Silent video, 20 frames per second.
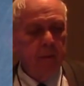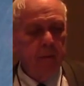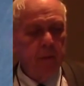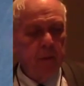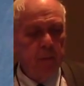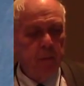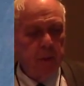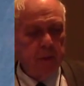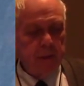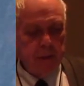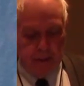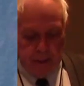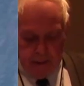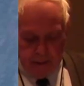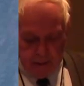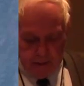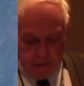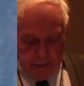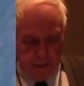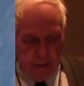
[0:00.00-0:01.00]
we put
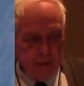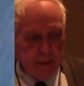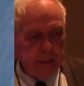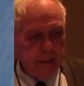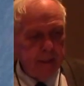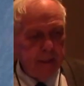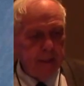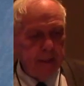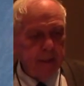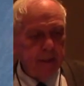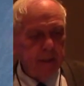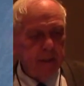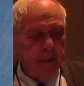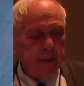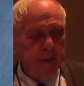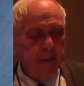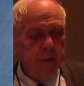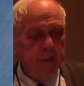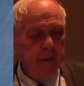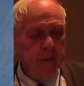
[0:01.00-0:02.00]
together a,
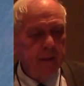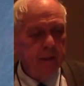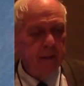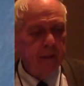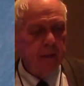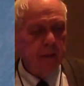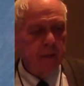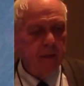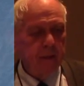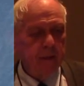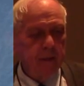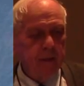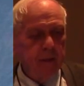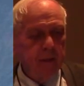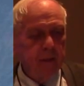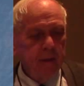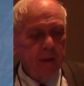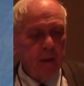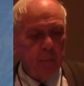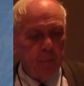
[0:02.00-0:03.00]
uh,
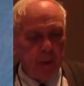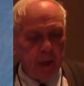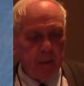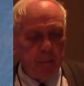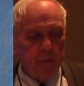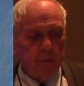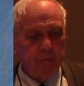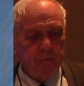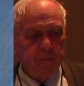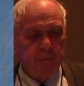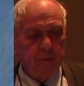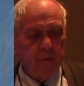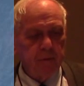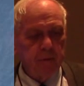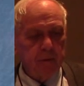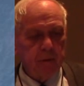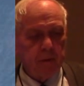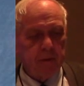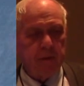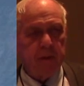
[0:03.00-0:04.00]
a paper for
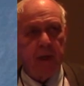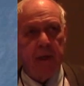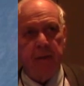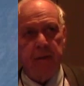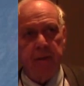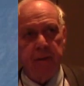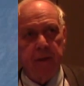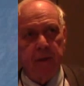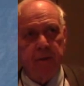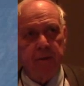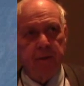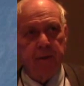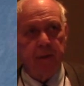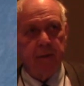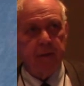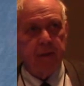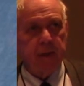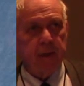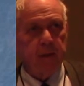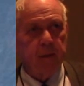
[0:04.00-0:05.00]
Nuclear Science and
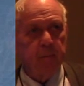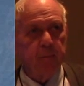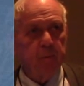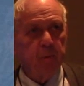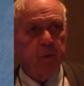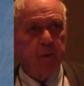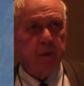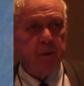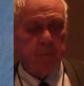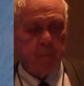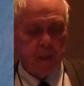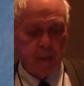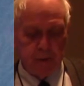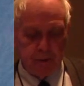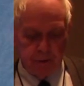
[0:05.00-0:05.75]
Engineering, which is my